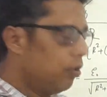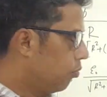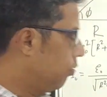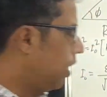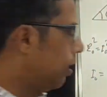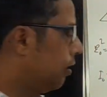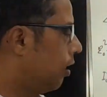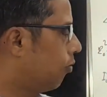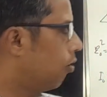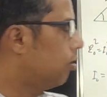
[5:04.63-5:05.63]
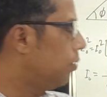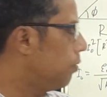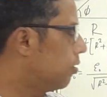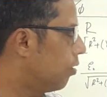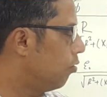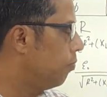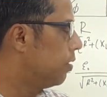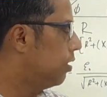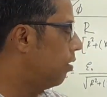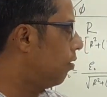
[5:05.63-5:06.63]
so that the contribution will
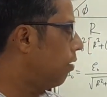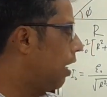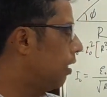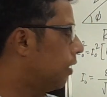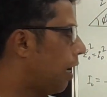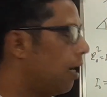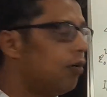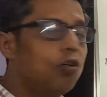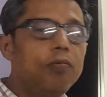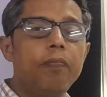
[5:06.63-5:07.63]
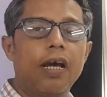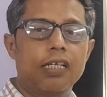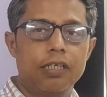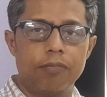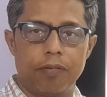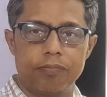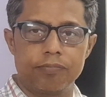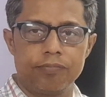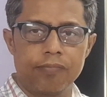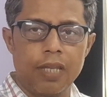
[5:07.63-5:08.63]
be 0 and current will be
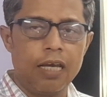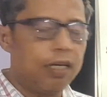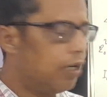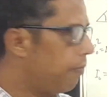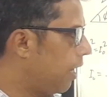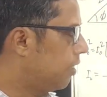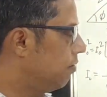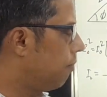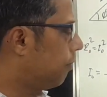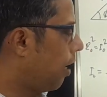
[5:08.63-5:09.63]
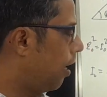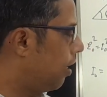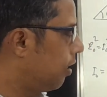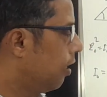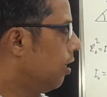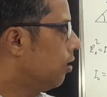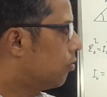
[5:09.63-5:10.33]
maximum current.